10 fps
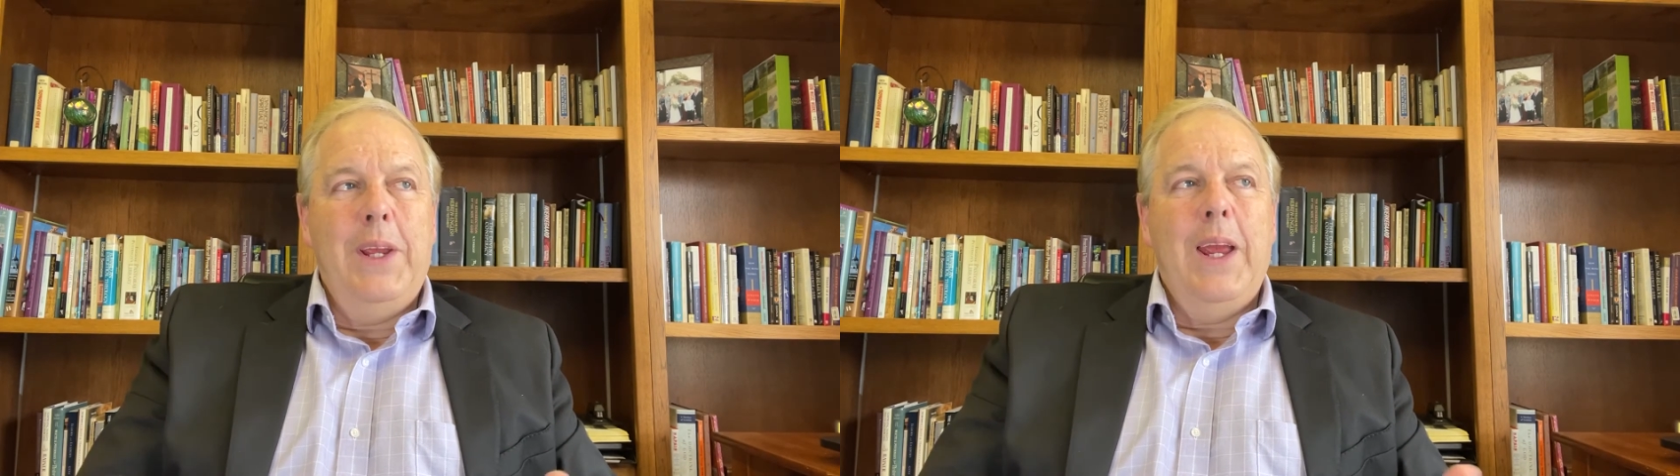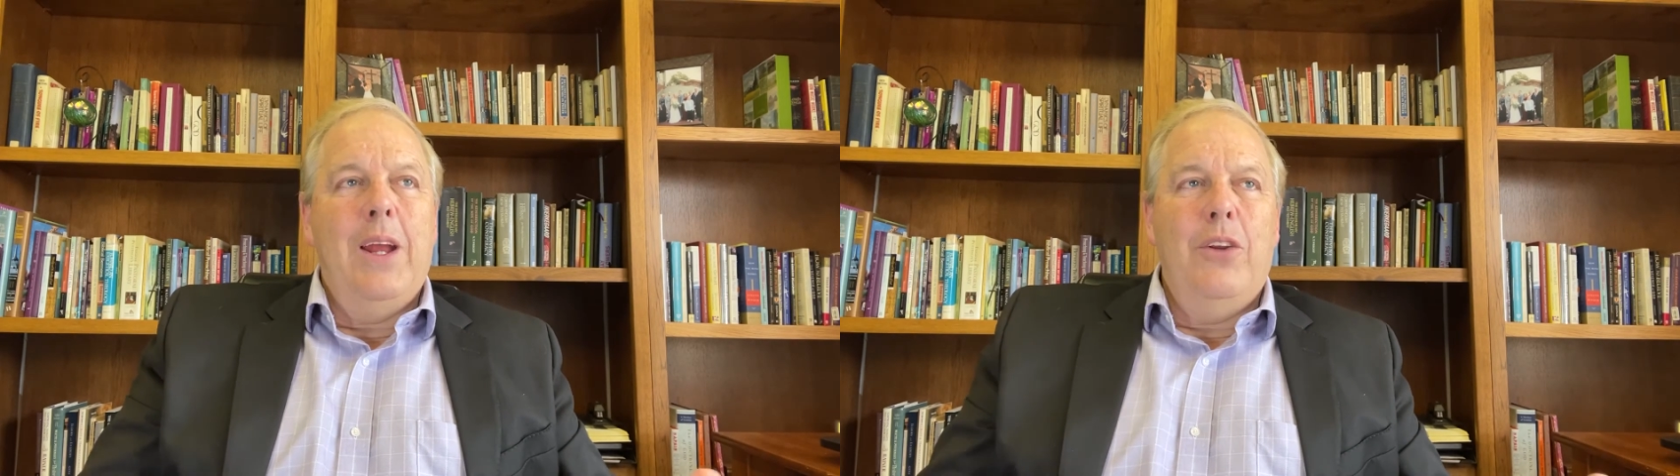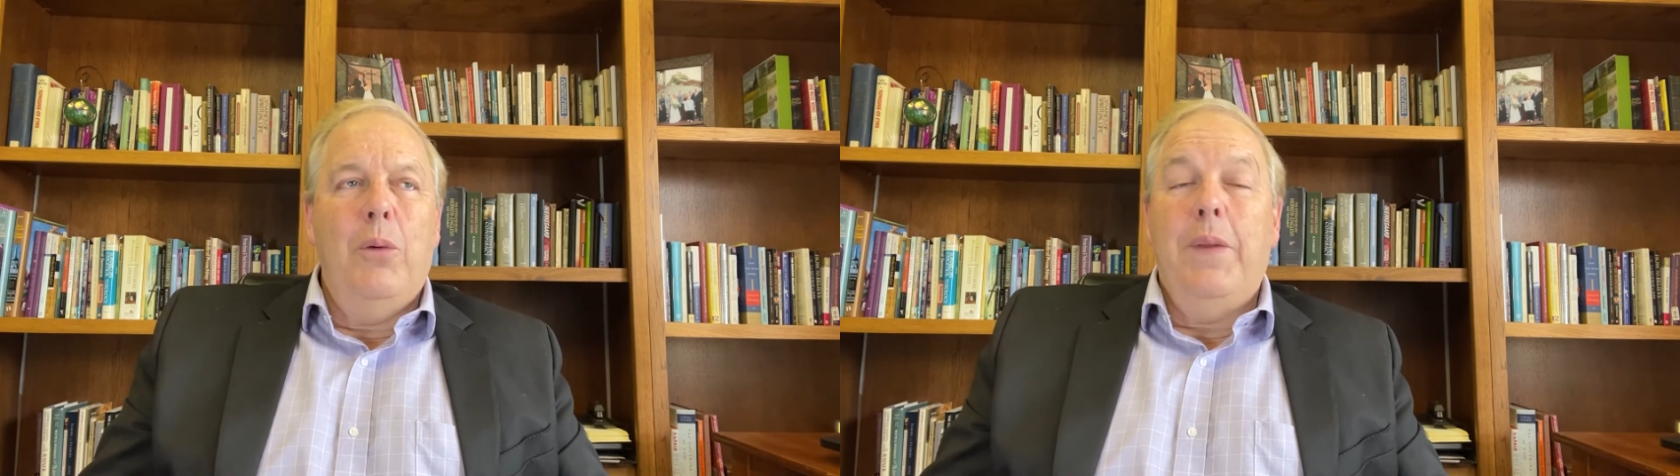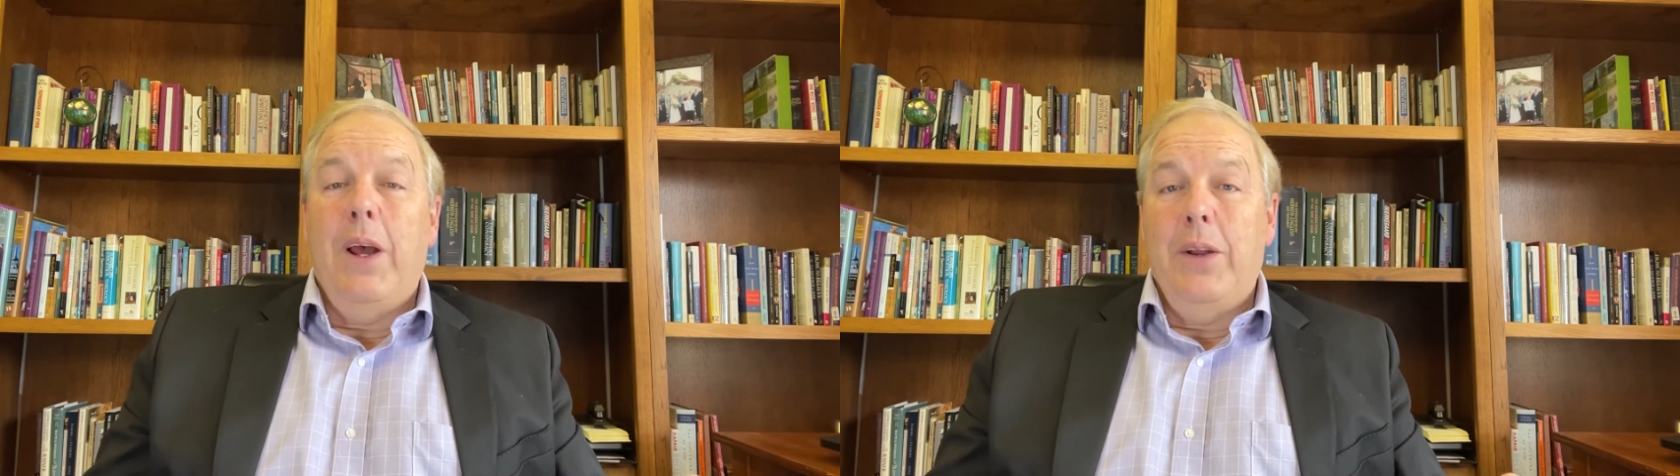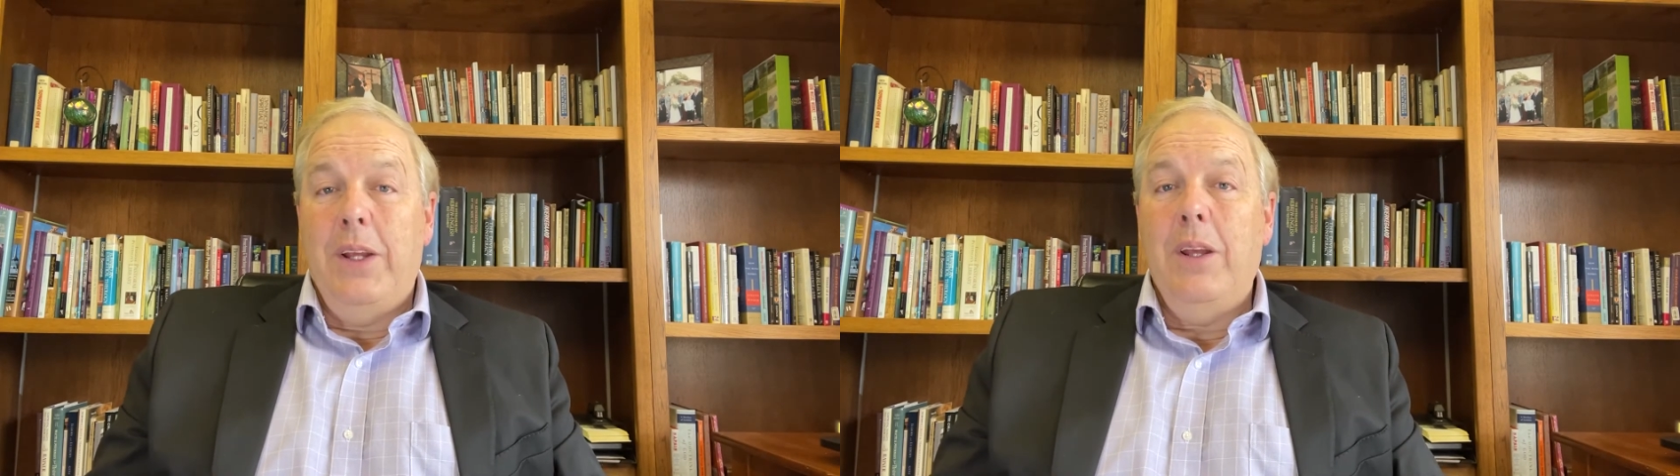can't do
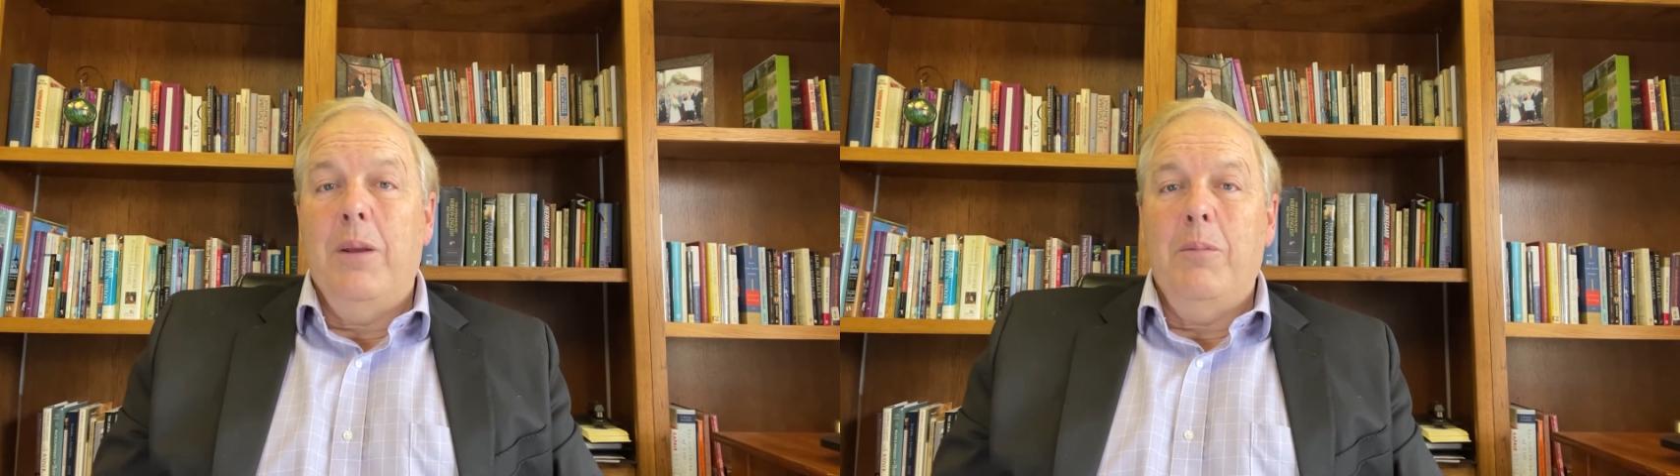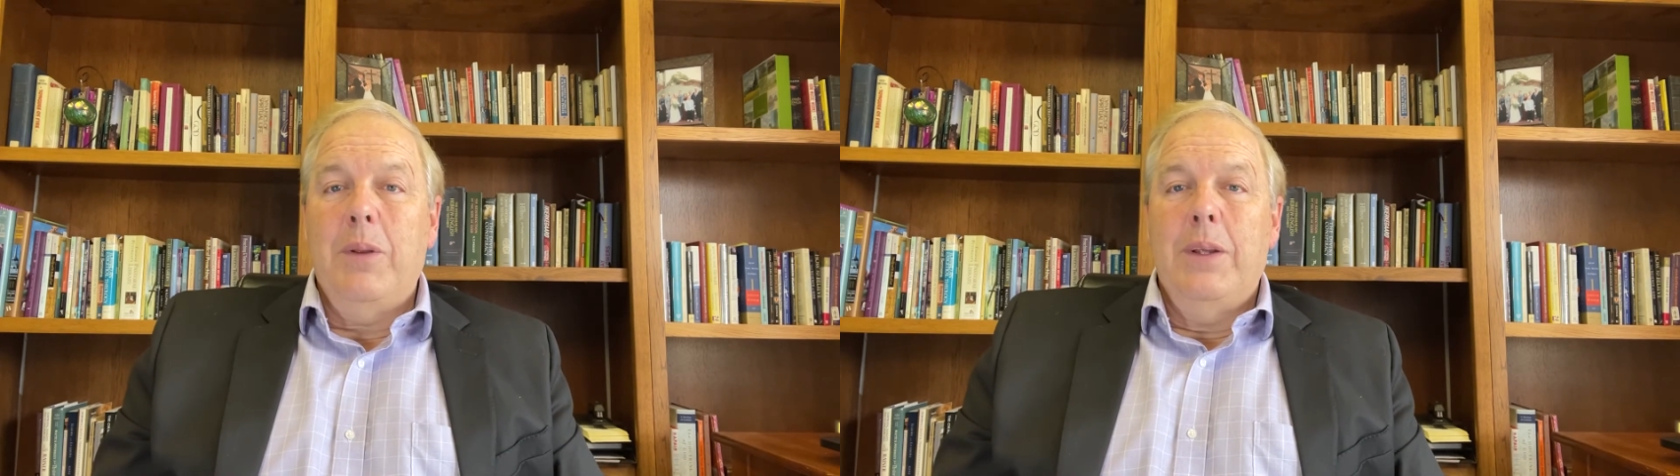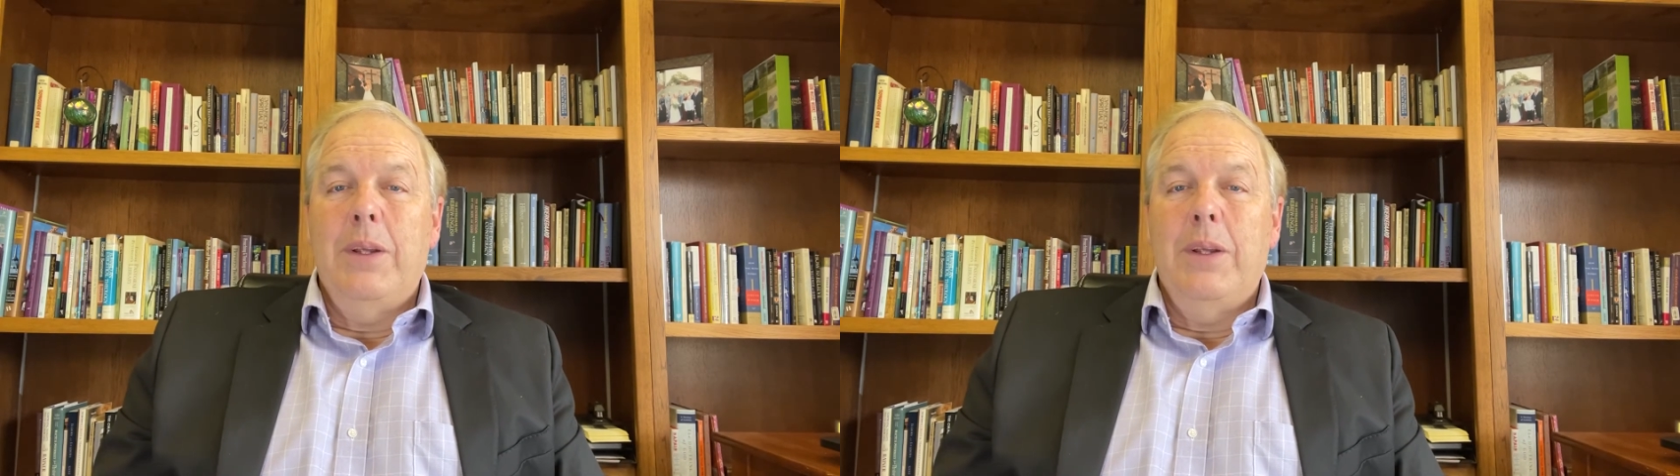without him,